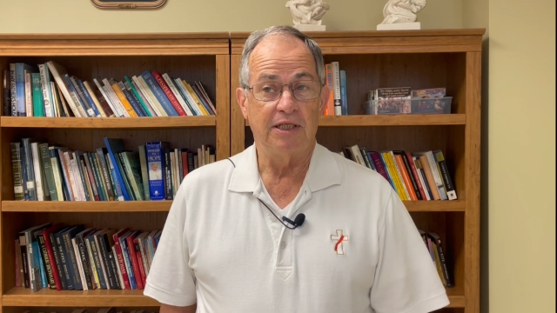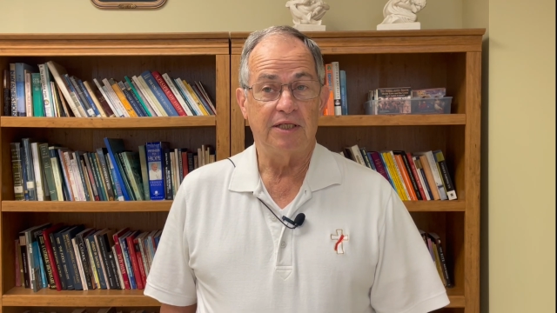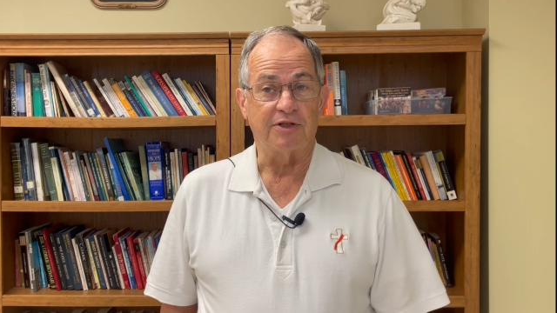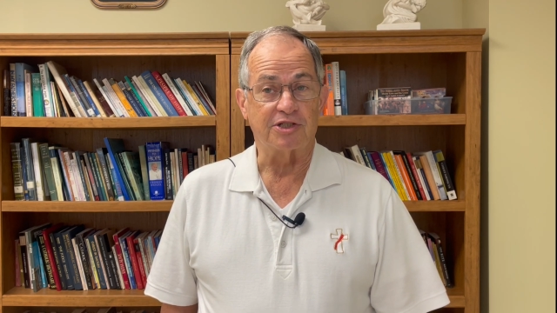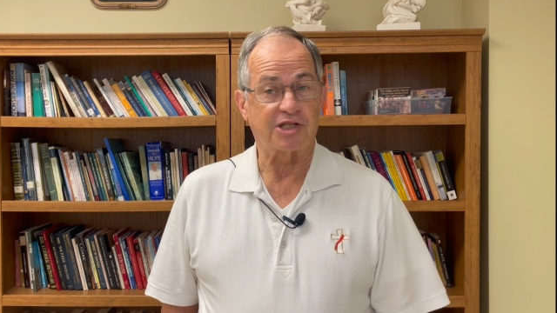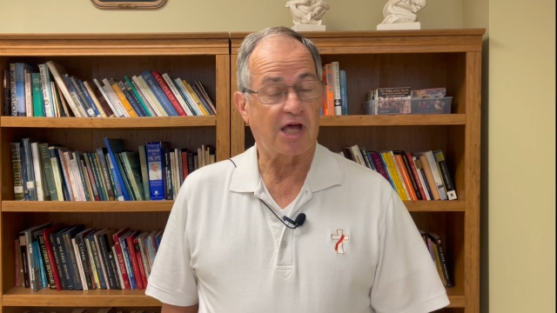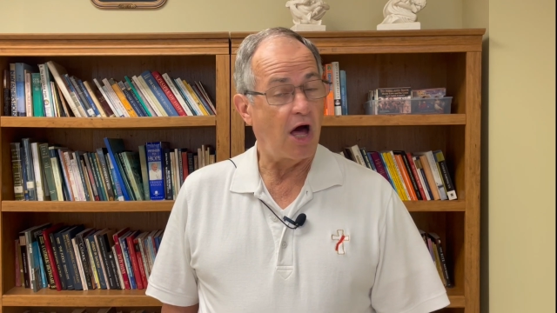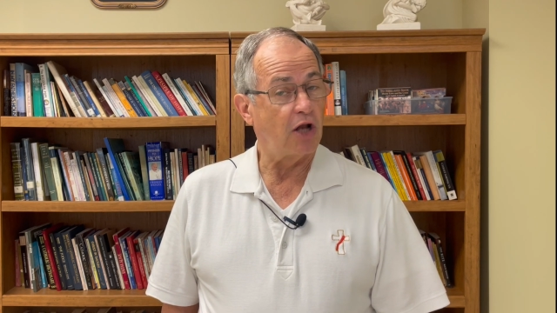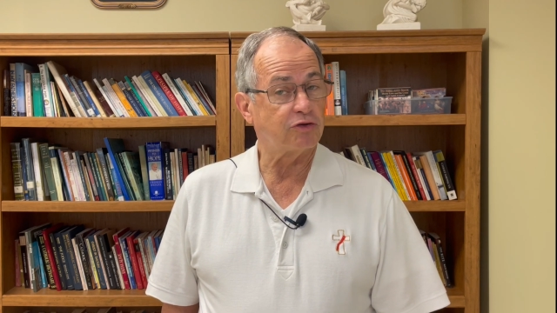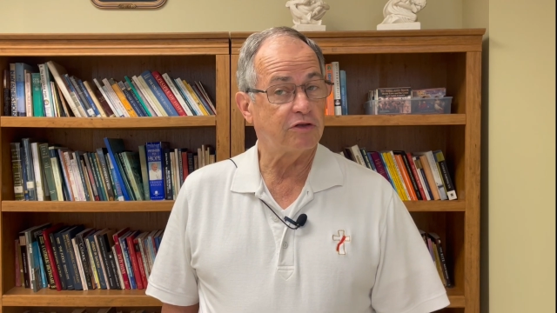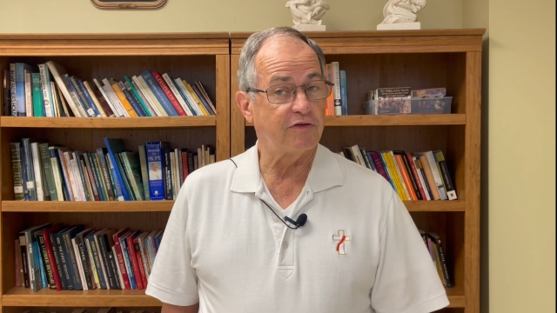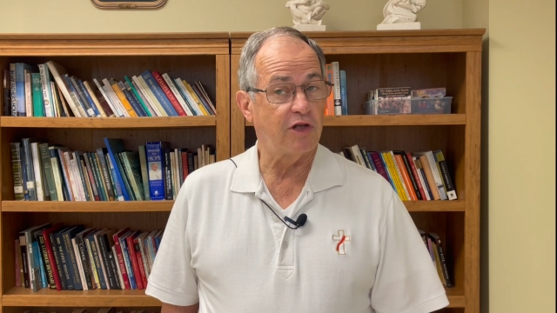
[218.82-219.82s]
the
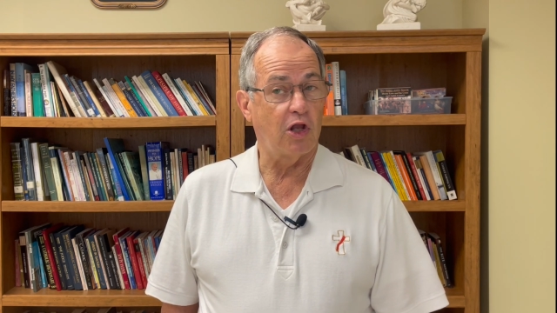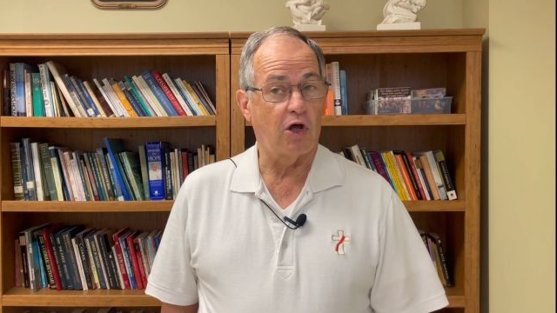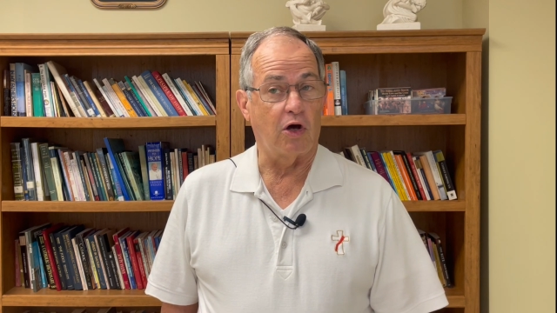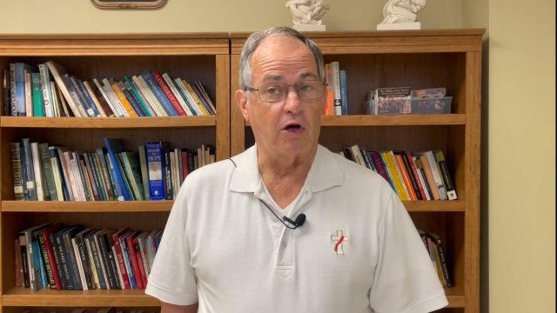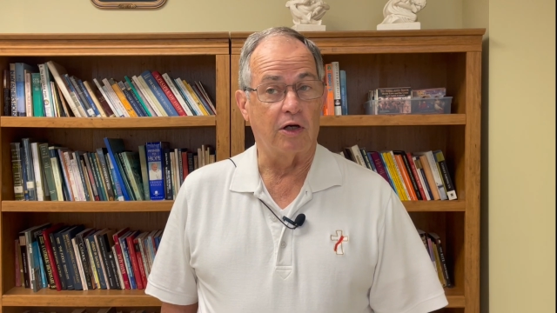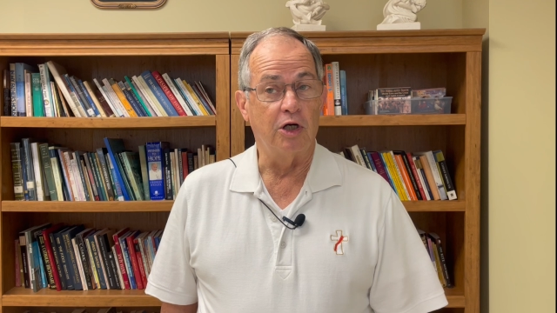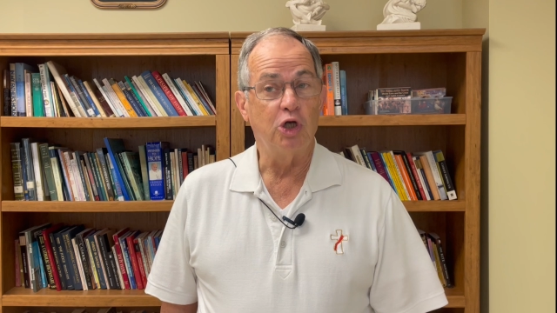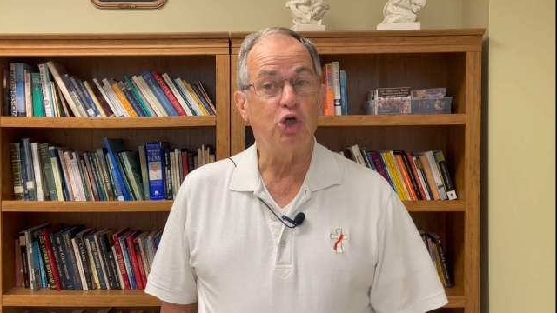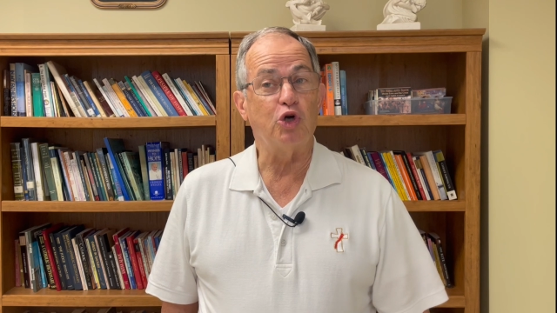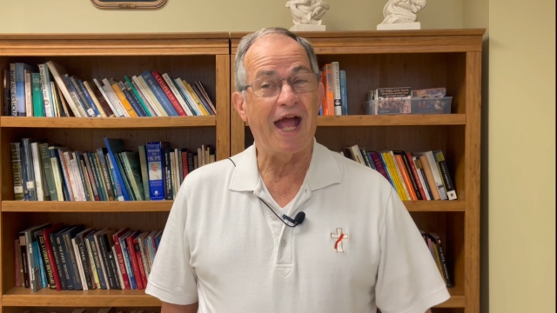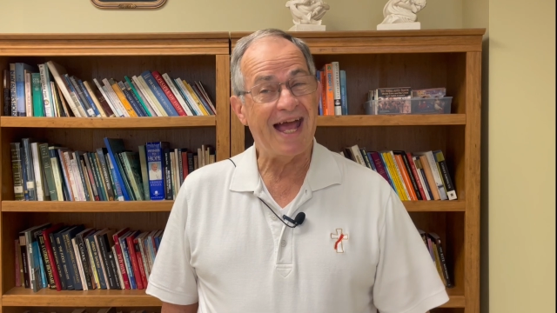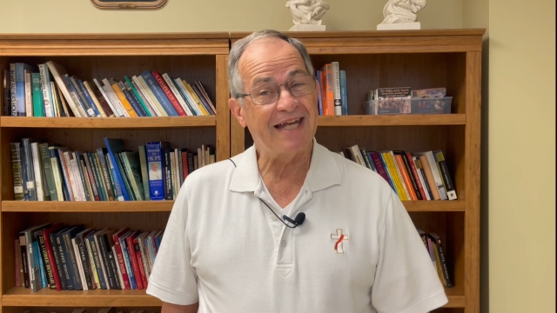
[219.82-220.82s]
scholar of the law, who
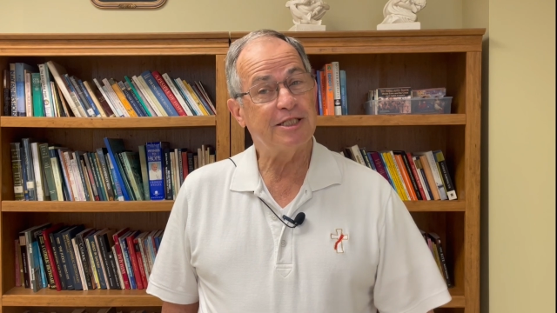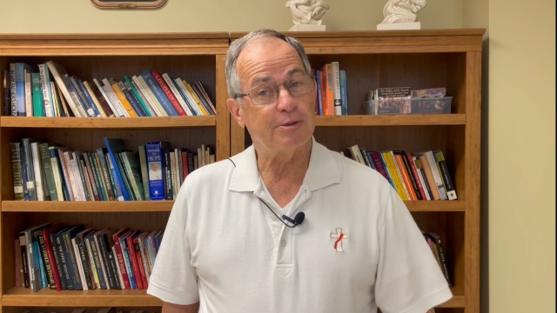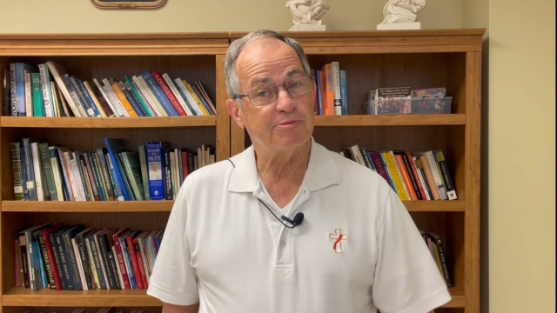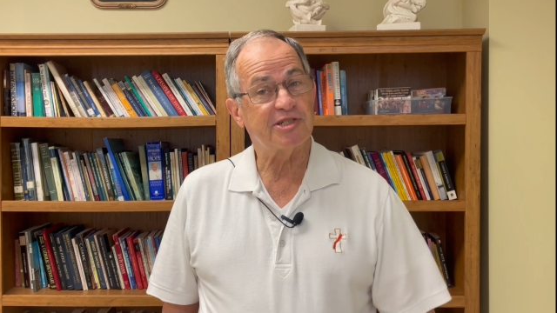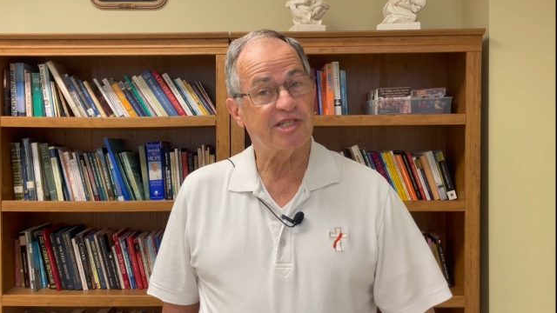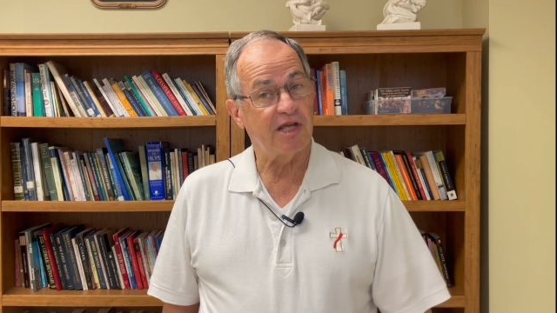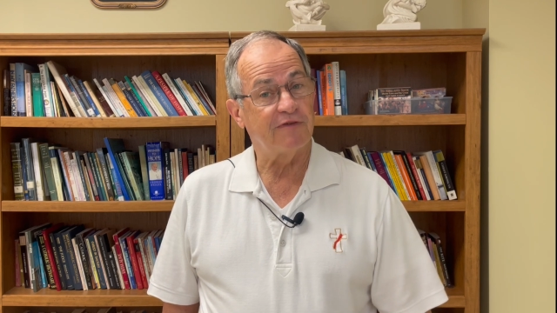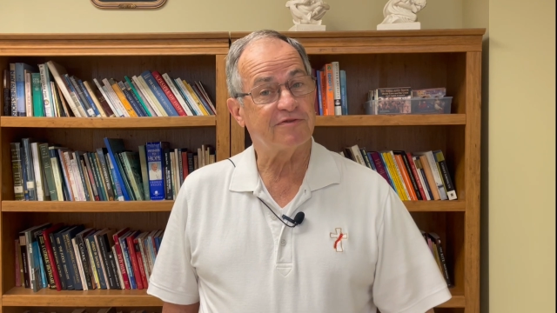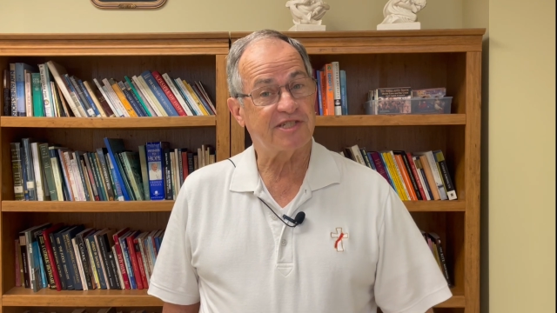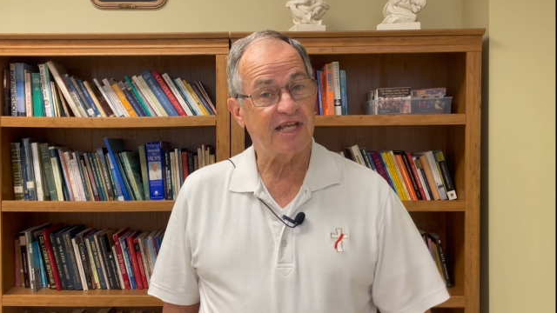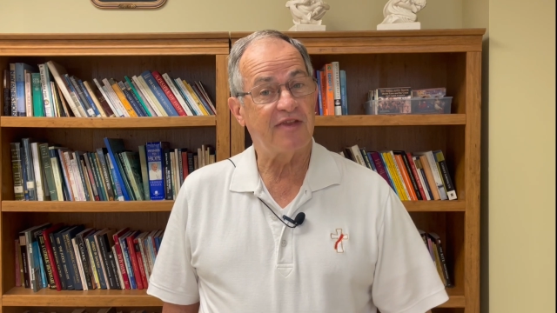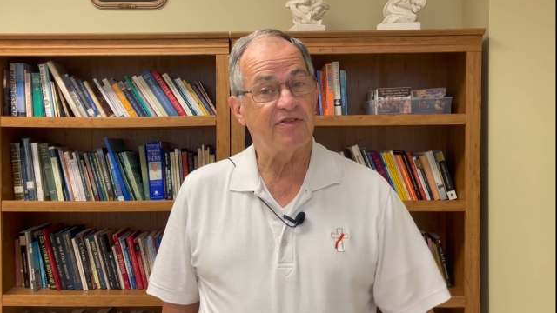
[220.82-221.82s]
had himself
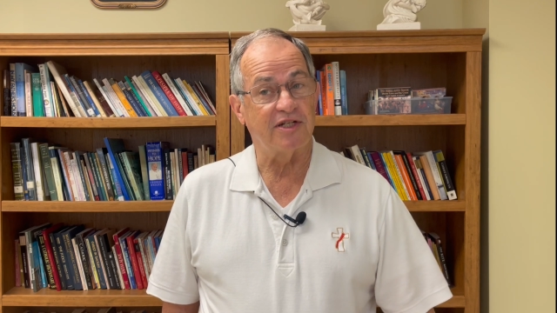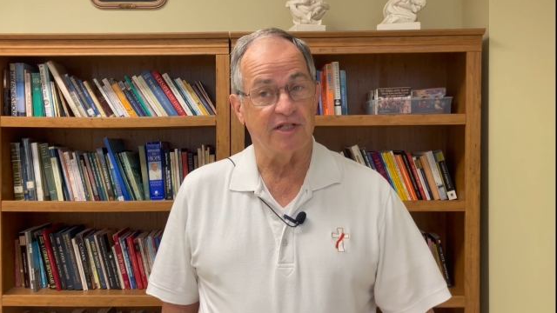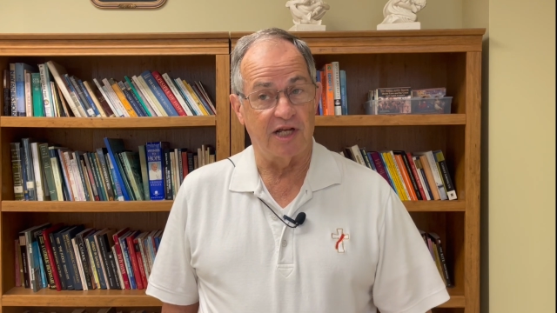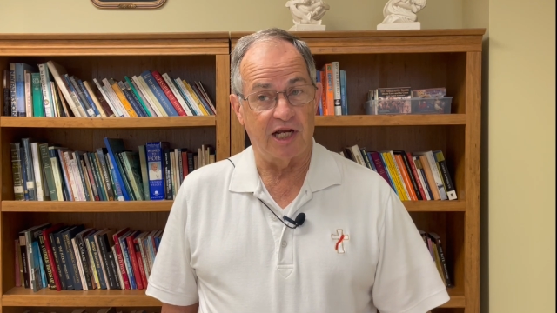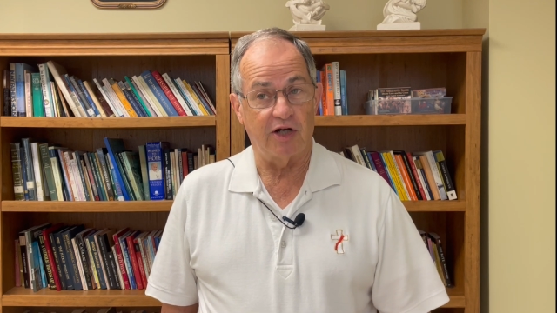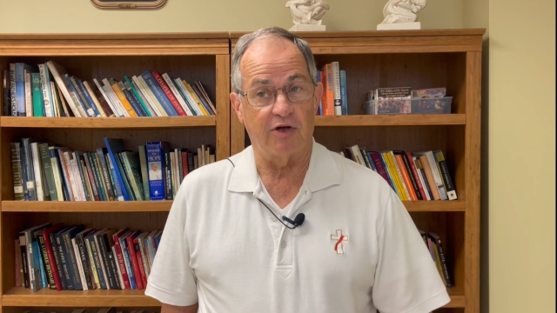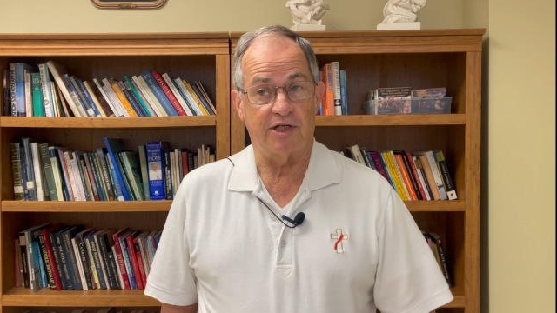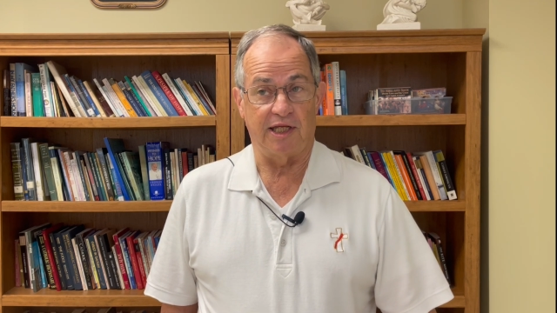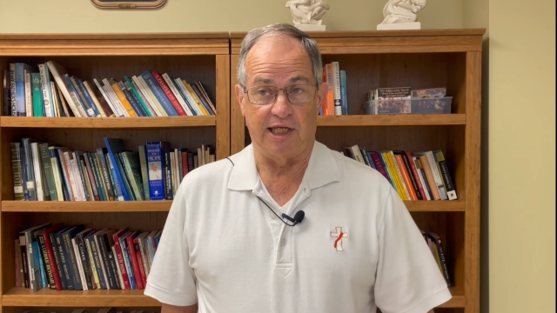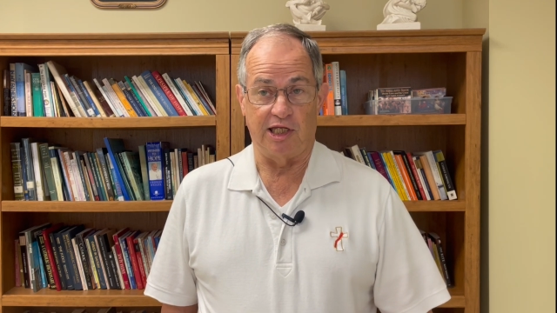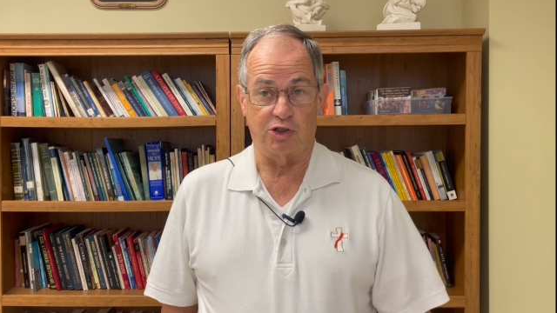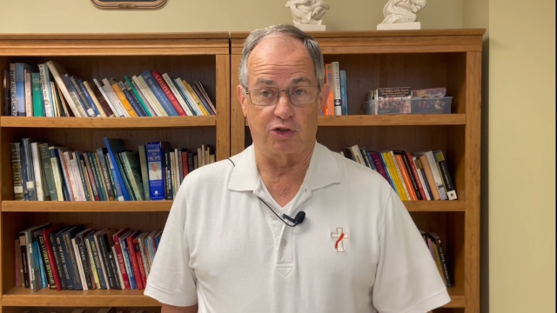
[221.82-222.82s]
said that inheriting
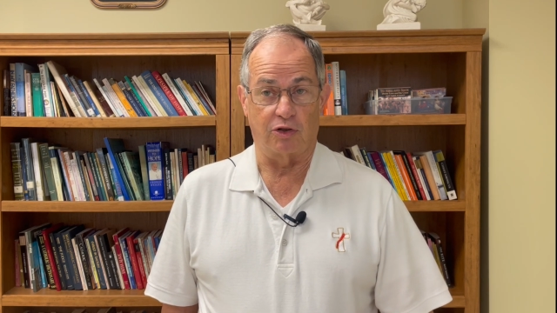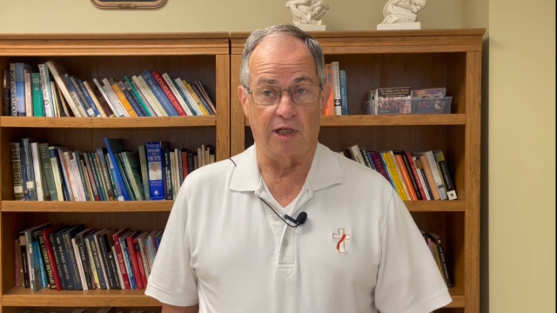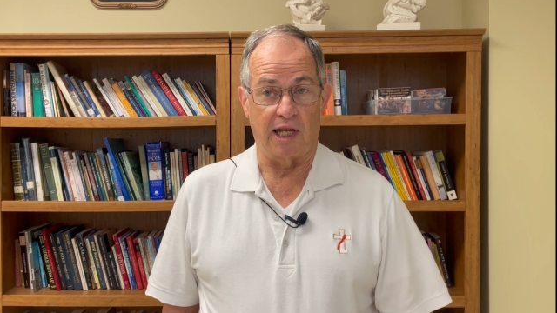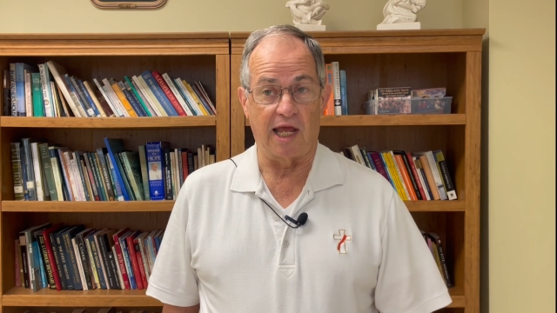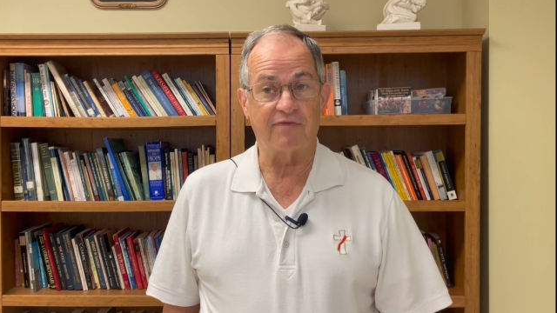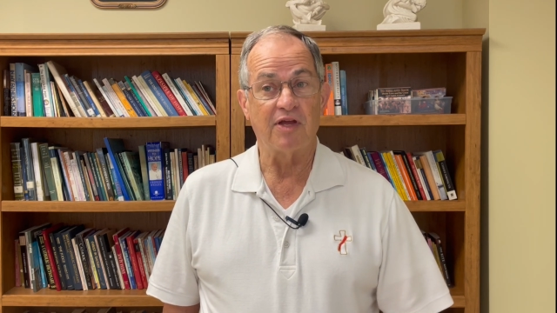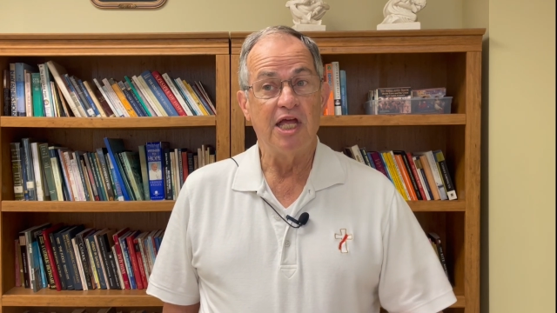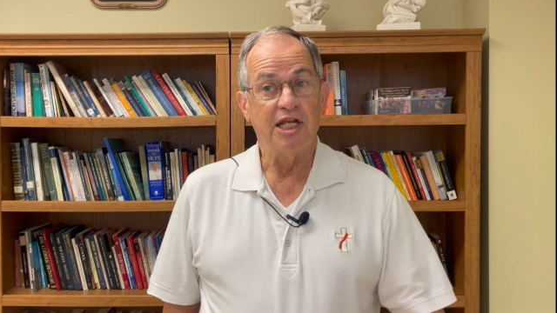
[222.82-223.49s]
eternal life